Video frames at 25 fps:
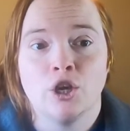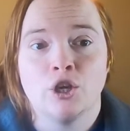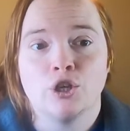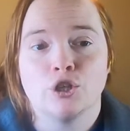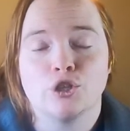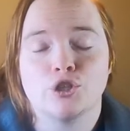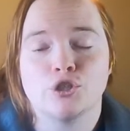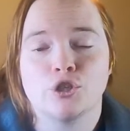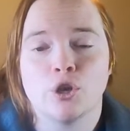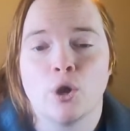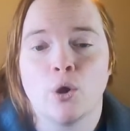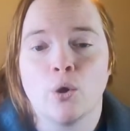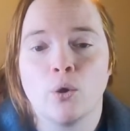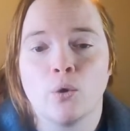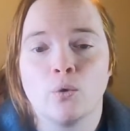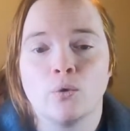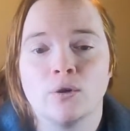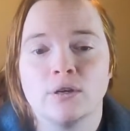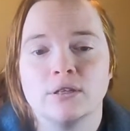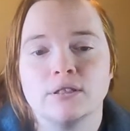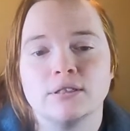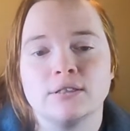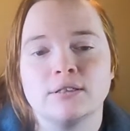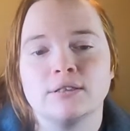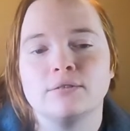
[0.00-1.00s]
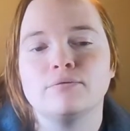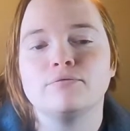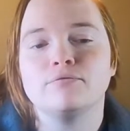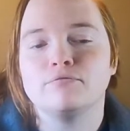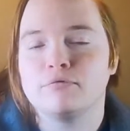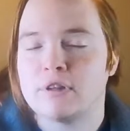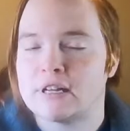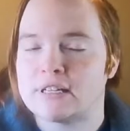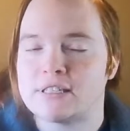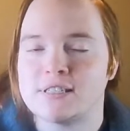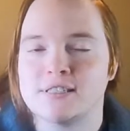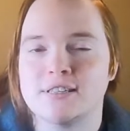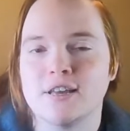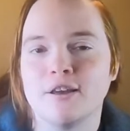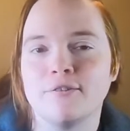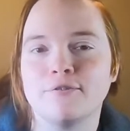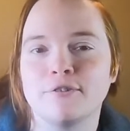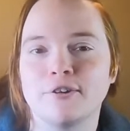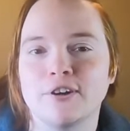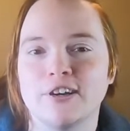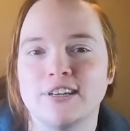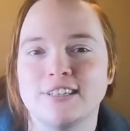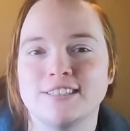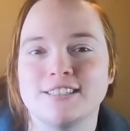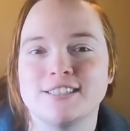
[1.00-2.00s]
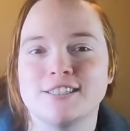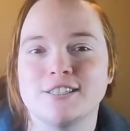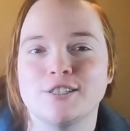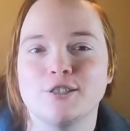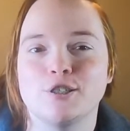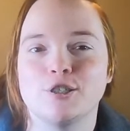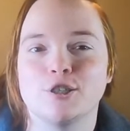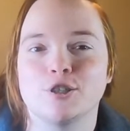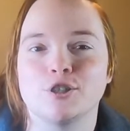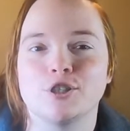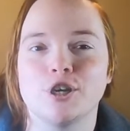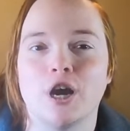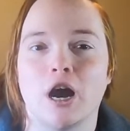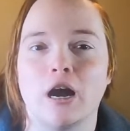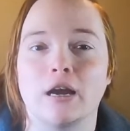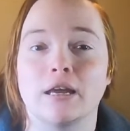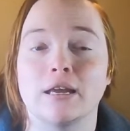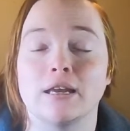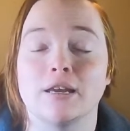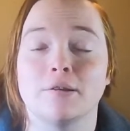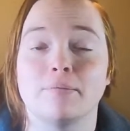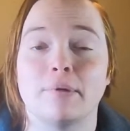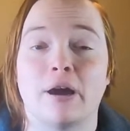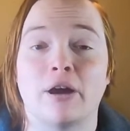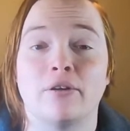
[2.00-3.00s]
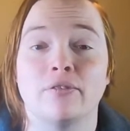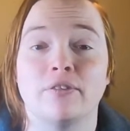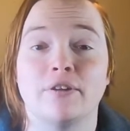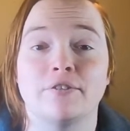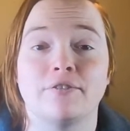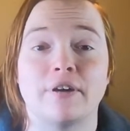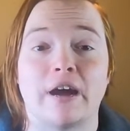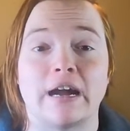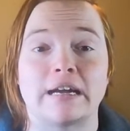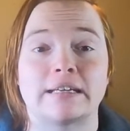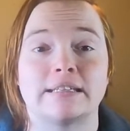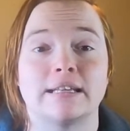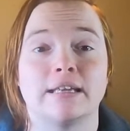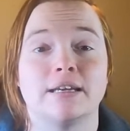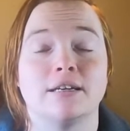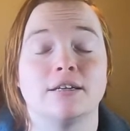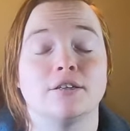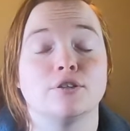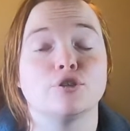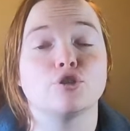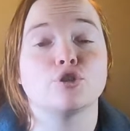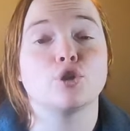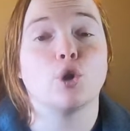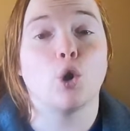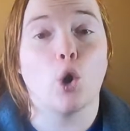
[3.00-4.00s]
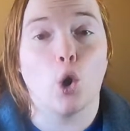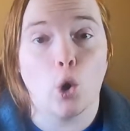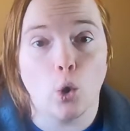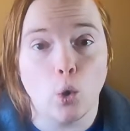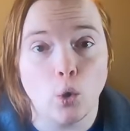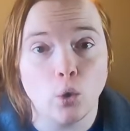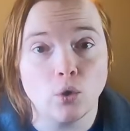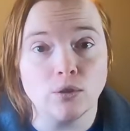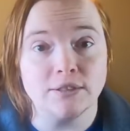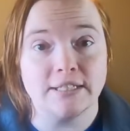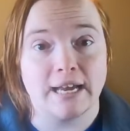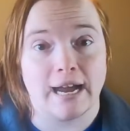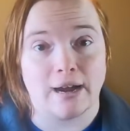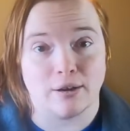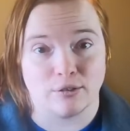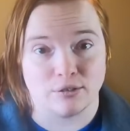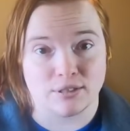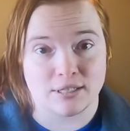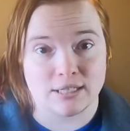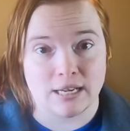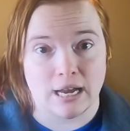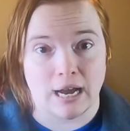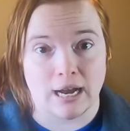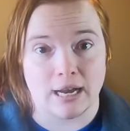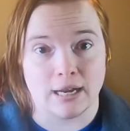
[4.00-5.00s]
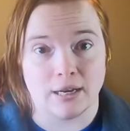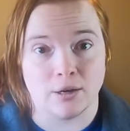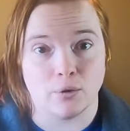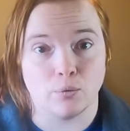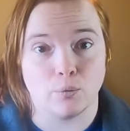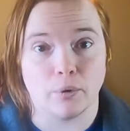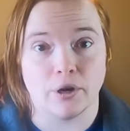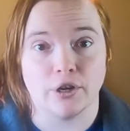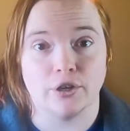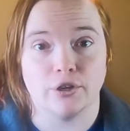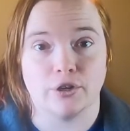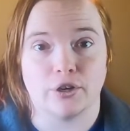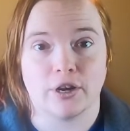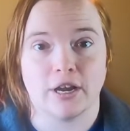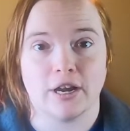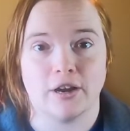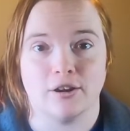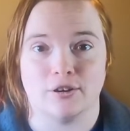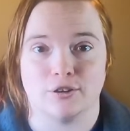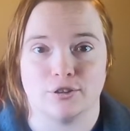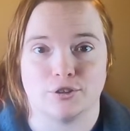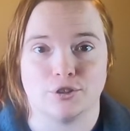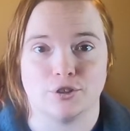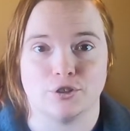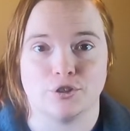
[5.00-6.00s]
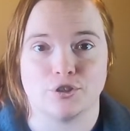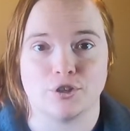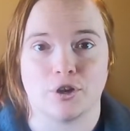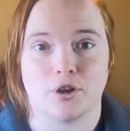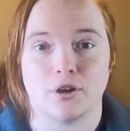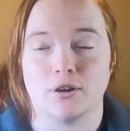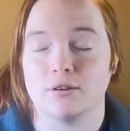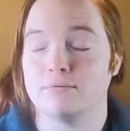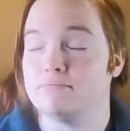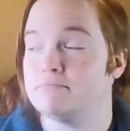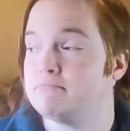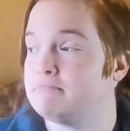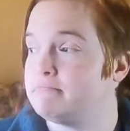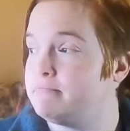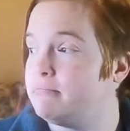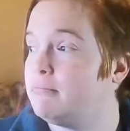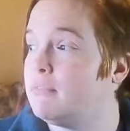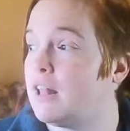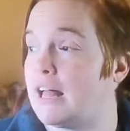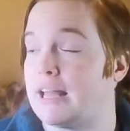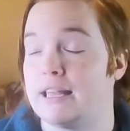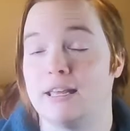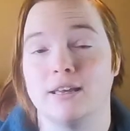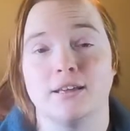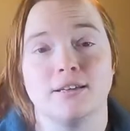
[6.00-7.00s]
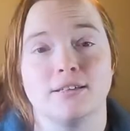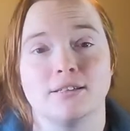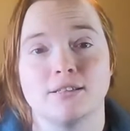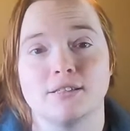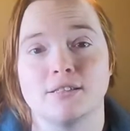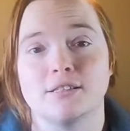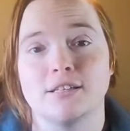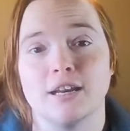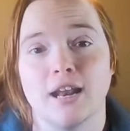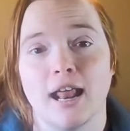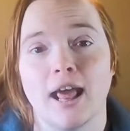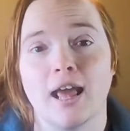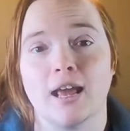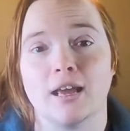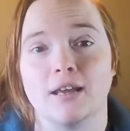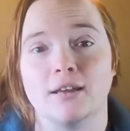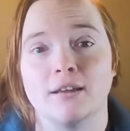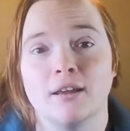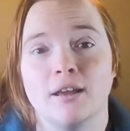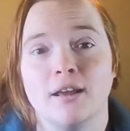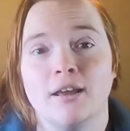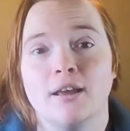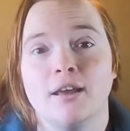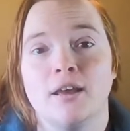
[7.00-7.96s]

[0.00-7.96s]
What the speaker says: So let's say, for instance, you're talking about the fact that it is cold outside where your characters are, like it is today.